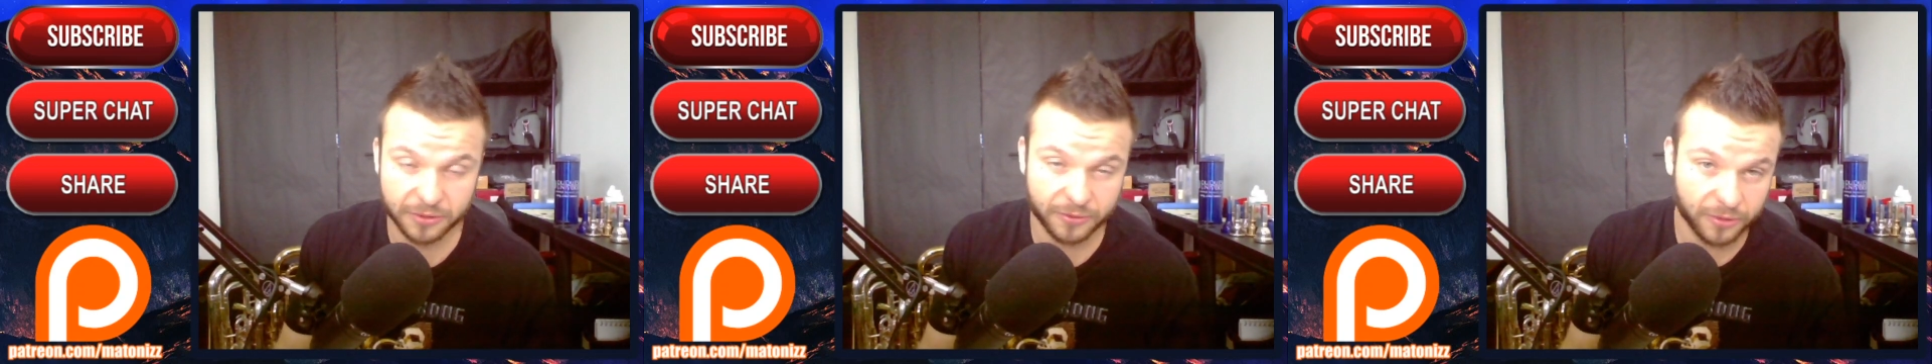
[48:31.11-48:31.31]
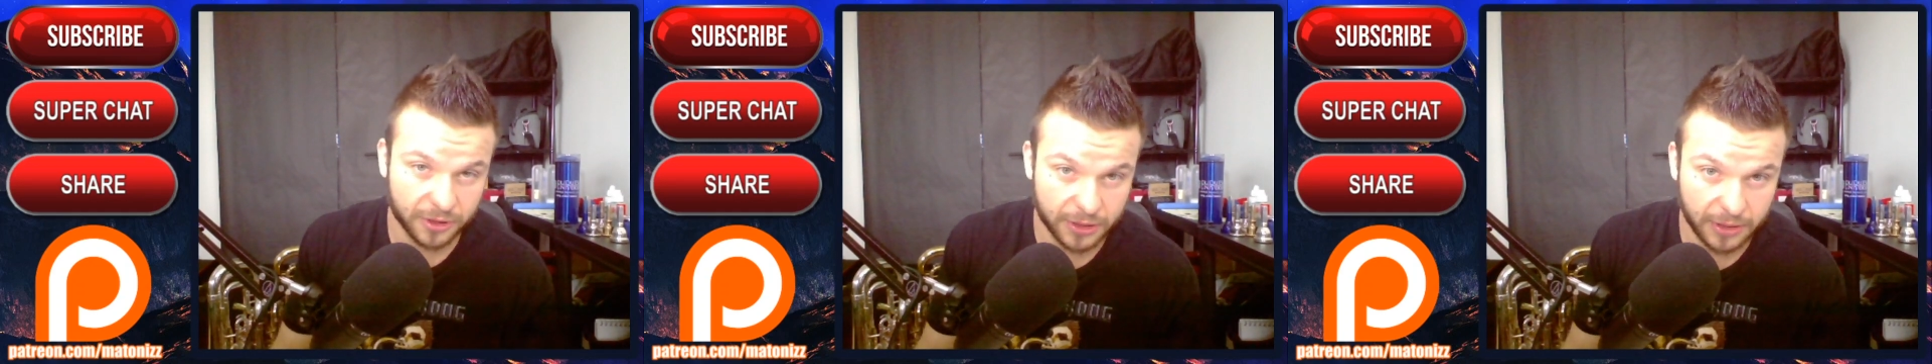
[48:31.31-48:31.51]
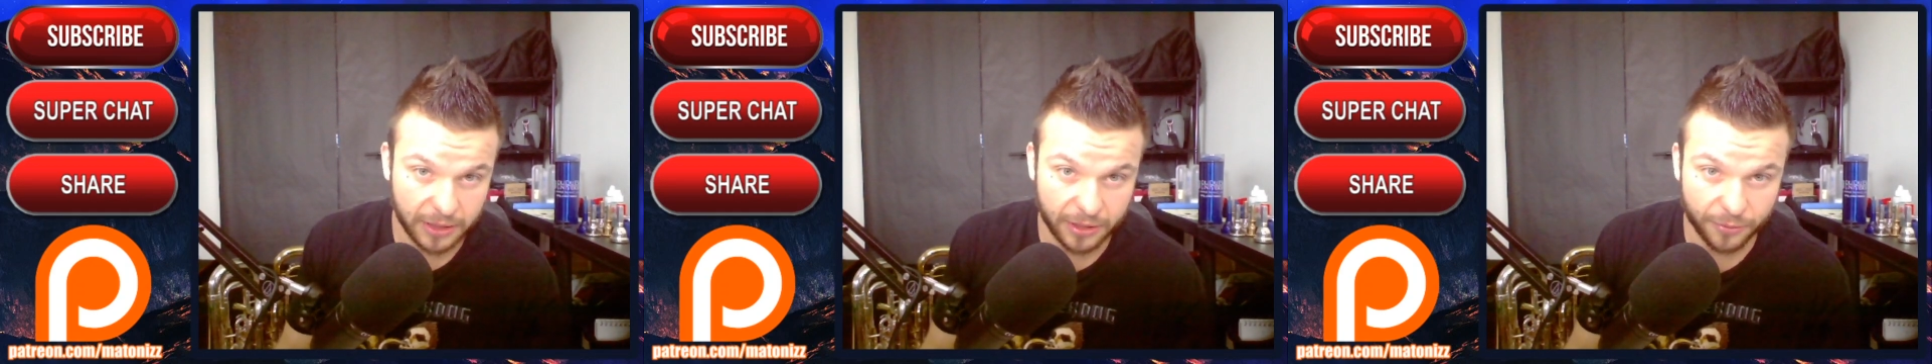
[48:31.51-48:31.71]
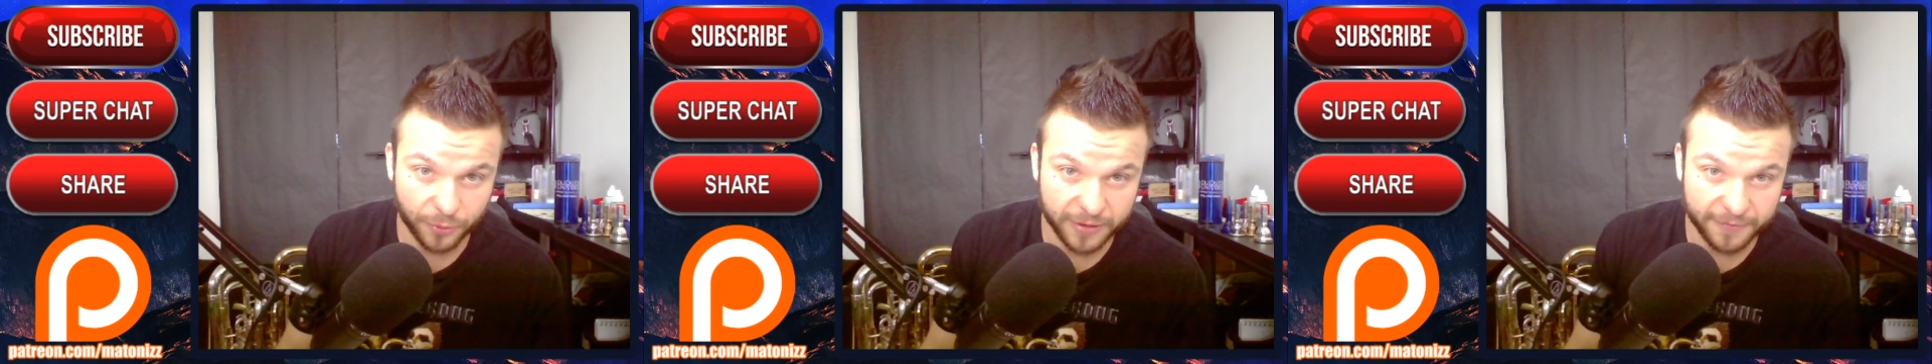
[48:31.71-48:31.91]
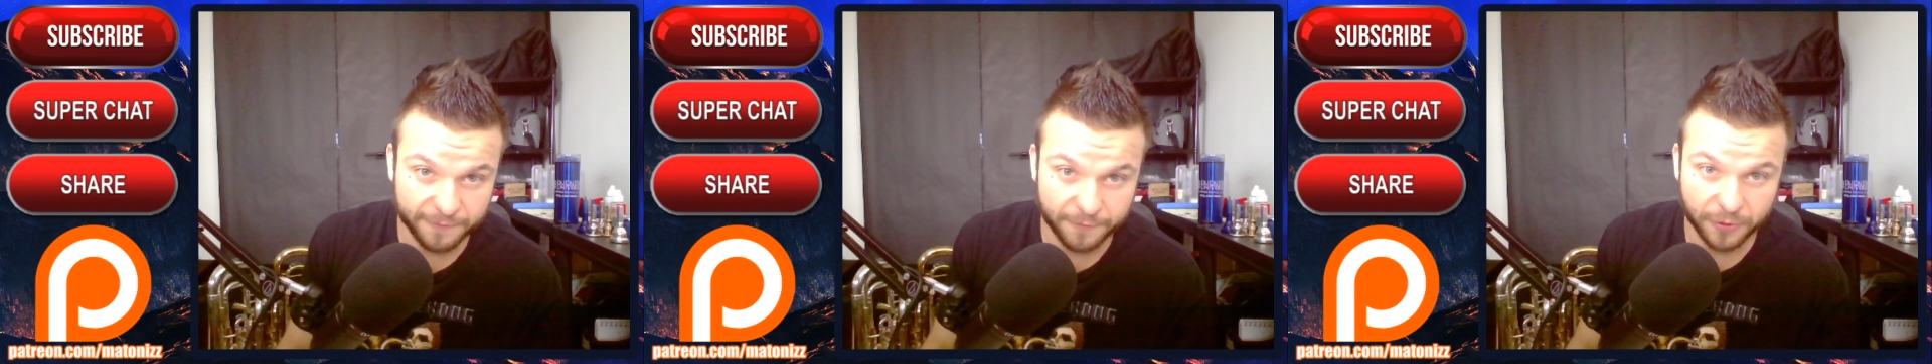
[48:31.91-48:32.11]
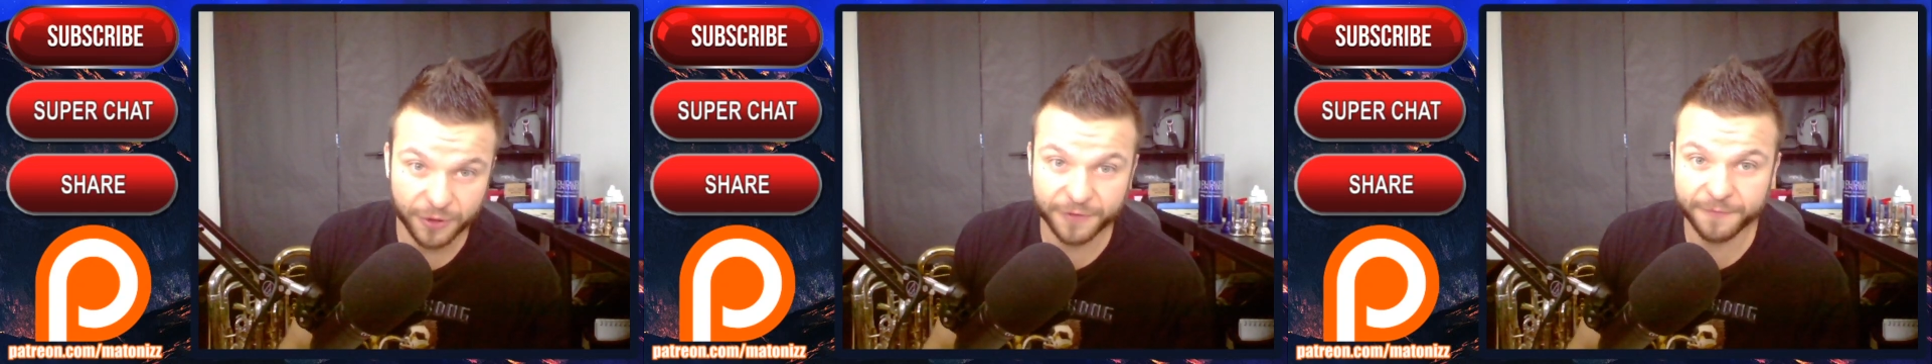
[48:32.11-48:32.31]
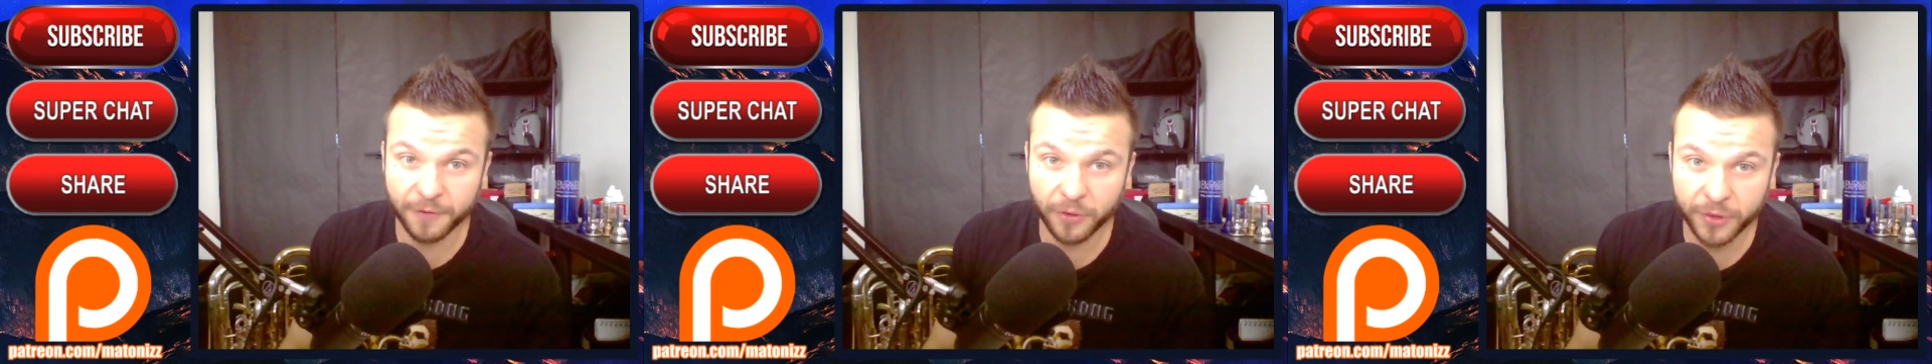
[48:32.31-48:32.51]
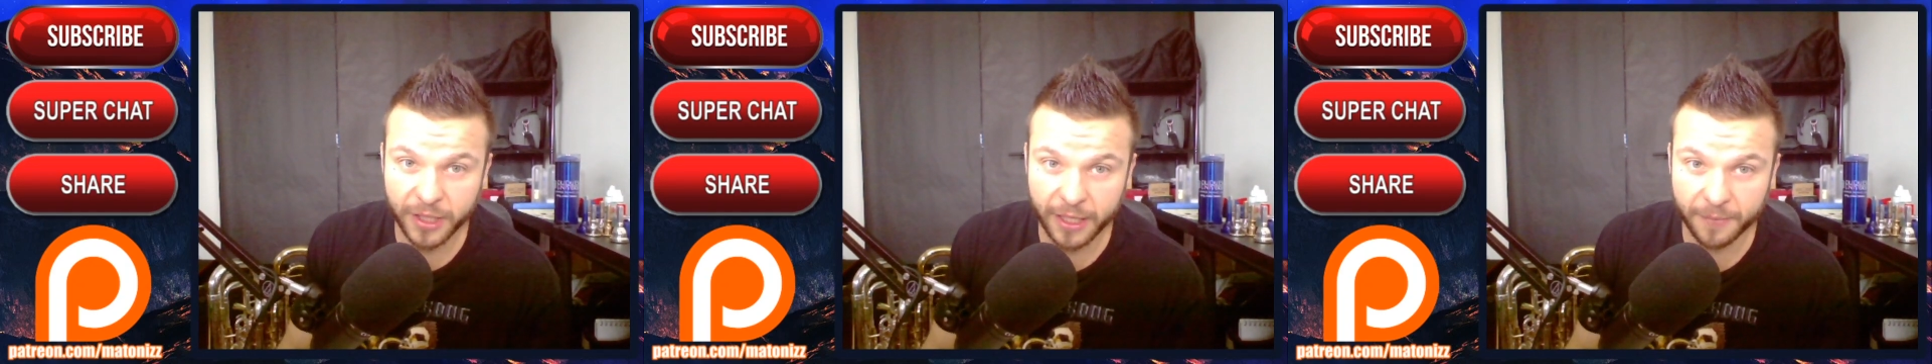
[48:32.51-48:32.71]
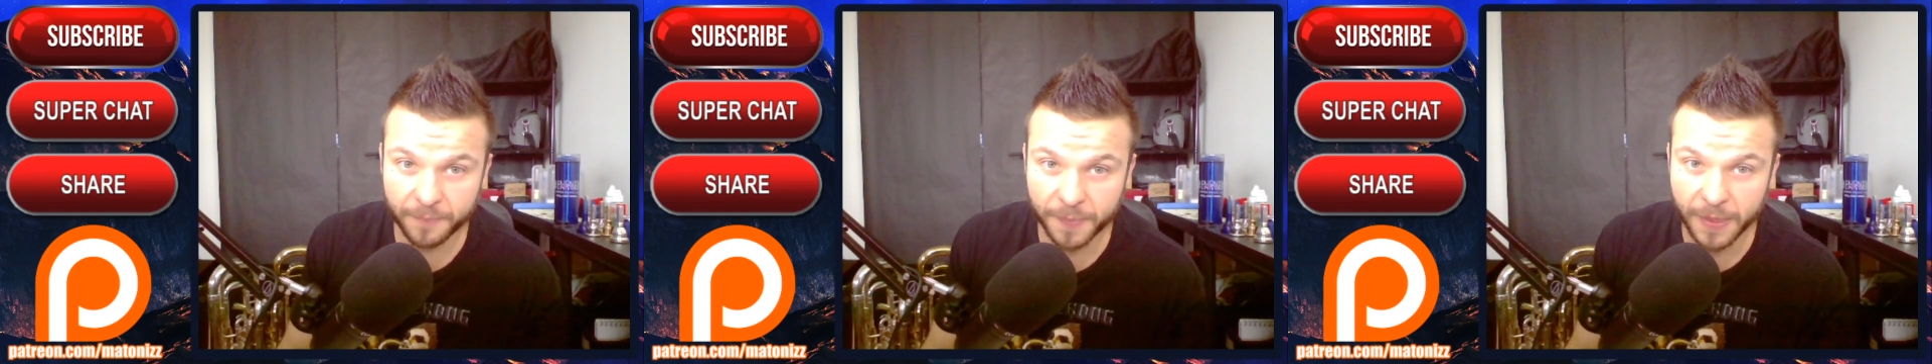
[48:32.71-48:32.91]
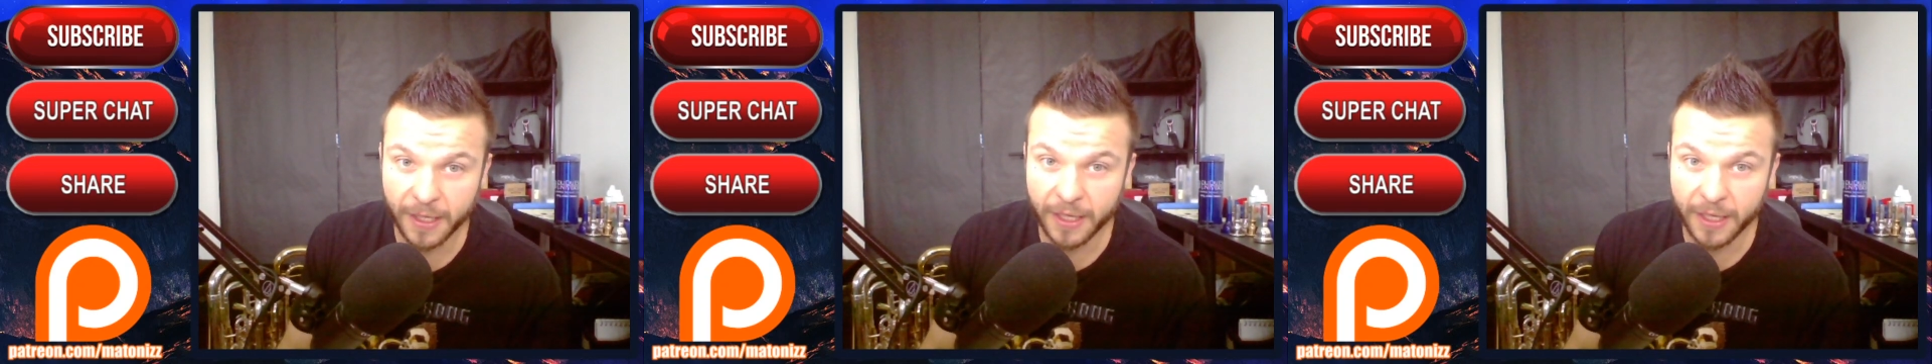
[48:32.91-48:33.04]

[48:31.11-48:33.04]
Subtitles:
originally written for euphonium,